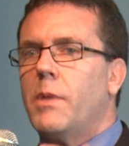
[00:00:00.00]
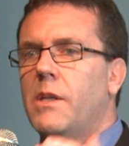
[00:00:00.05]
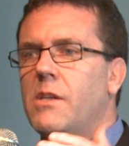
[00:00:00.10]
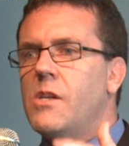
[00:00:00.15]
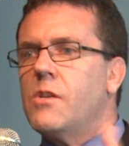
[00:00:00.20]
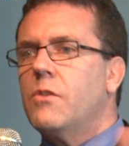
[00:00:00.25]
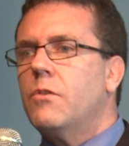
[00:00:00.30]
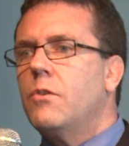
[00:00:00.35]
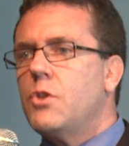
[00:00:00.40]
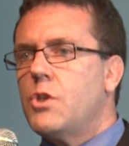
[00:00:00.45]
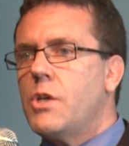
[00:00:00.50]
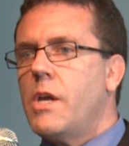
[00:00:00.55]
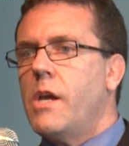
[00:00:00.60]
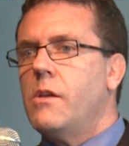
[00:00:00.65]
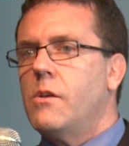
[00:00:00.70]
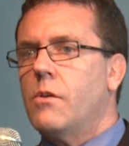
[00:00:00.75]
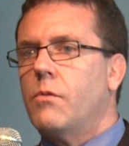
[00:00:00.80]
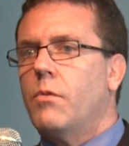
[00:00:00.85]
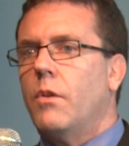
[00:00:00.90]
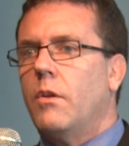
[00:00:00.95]
but just to
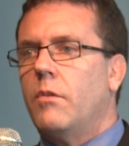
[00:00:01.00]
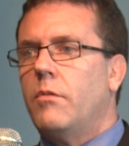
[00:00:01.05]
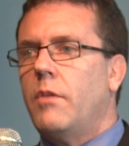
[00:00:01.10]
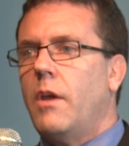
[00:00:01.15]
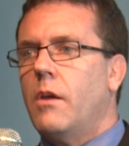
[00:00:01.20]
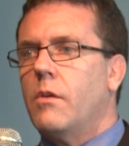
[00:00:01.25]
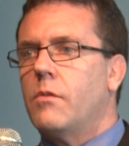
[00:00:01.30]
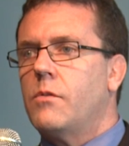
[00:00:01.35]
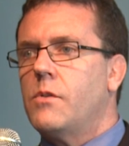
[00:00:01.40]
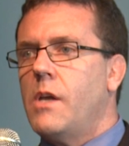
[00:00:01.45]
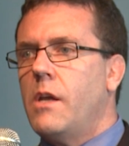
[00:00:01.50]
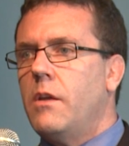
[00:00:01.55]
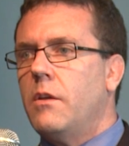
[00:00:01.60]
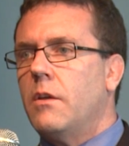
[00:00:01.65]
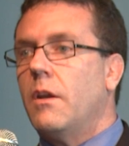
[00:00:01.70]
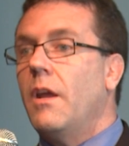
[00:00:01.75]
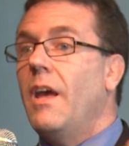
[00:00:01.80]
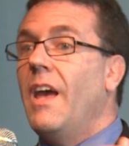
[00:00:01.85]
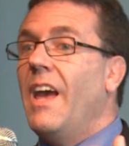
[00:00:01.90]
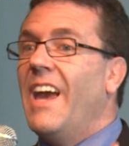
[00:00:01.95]
change it for the sake of
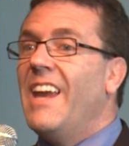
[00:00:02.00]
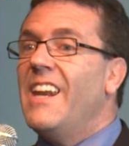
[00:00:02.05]
changing it.